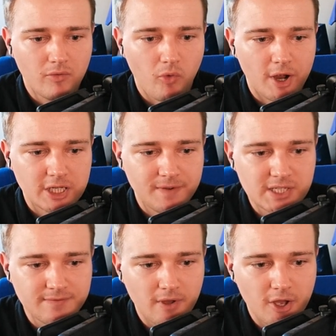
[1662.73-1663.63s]
Right,
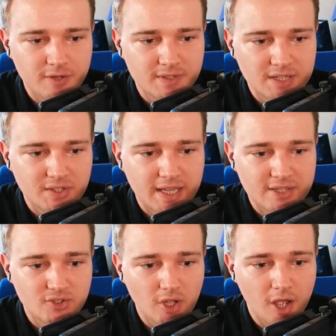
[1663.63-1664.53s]
defensive version of the tactic
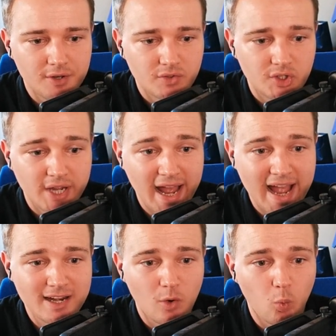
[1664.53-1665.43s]
is done.
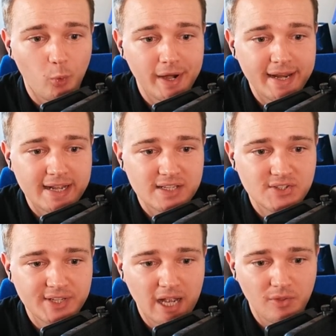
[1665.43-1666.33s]
Can we
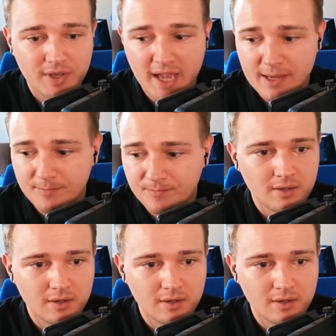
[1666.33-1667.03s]
see out the game?